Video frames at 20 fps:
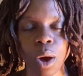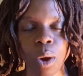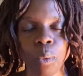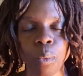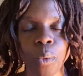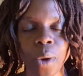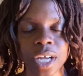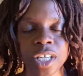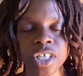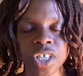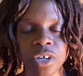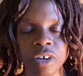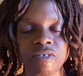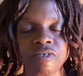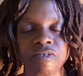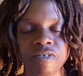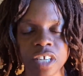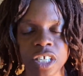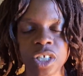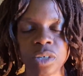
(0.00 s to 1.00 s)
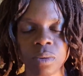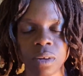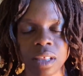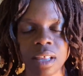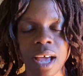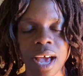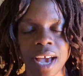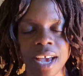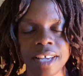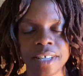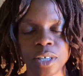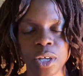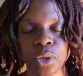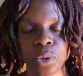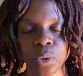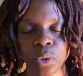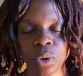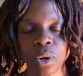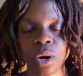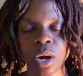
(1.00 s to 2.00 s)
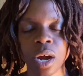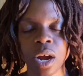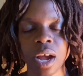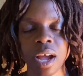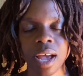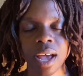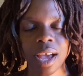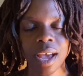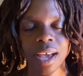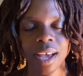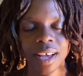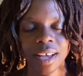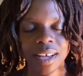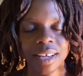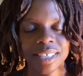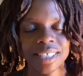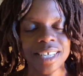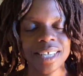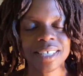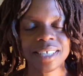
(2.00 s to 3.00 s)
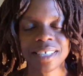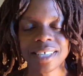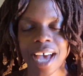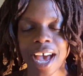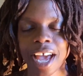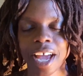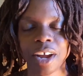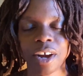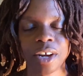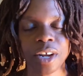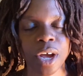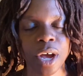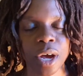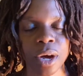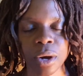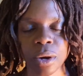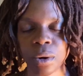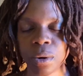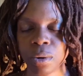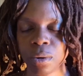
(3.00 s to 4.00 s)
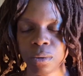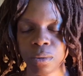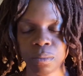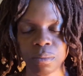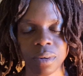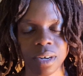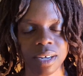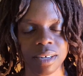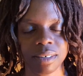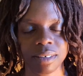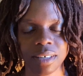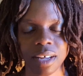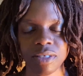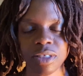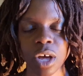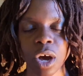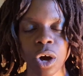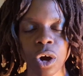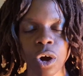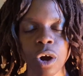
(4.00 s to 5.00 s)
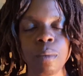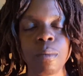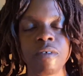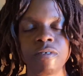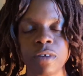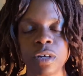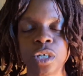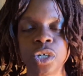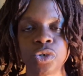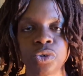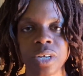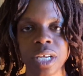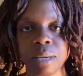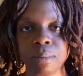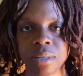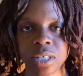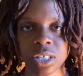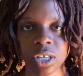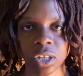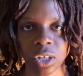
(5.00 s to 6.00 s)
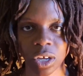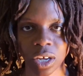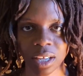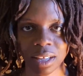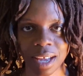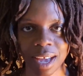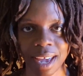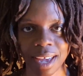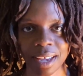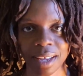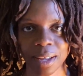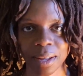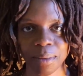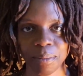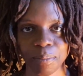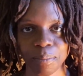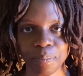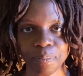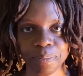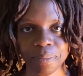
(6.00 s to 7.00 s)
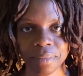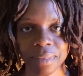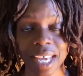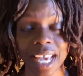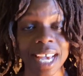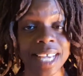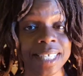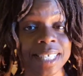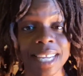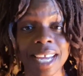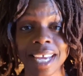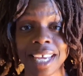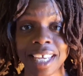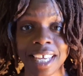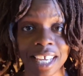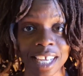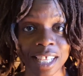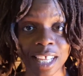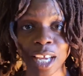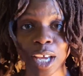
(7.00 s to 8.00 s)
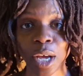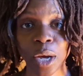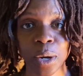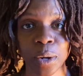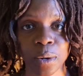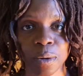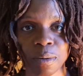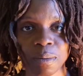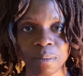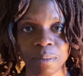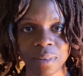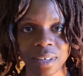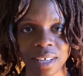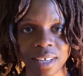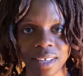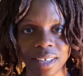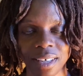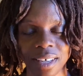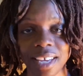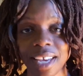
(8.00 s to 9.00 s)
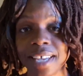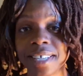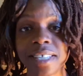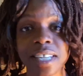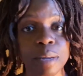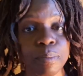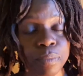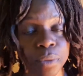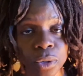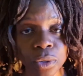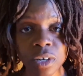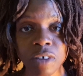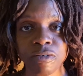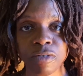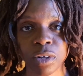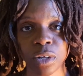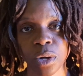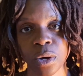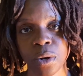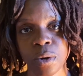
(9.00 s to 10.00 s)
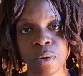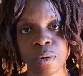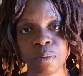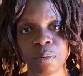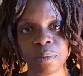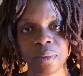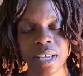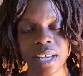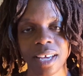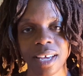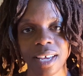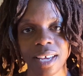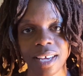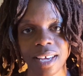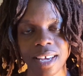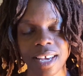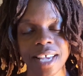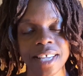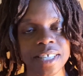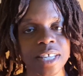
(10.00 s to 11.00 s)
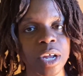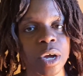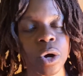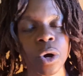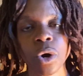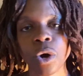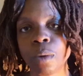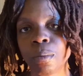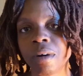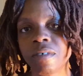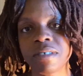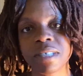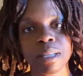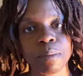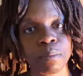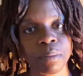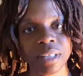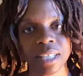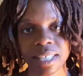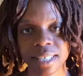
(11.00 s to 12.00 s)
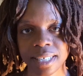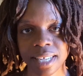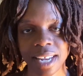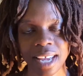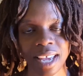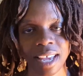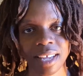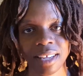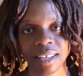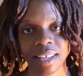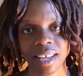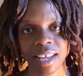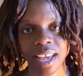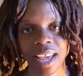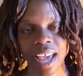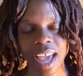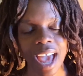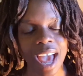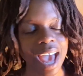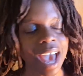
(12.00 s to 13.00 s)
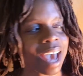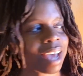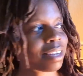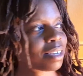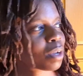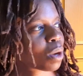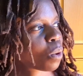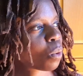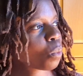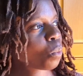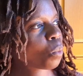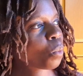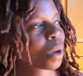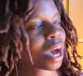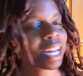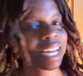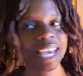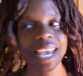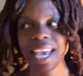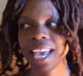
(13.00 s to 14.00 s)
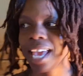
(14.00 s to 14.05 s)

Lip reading: What do you visualize your desired home, the home of your dreams, to look like? Is it a healing home? Is it a beautiful home? Is it a home of simplicity? And what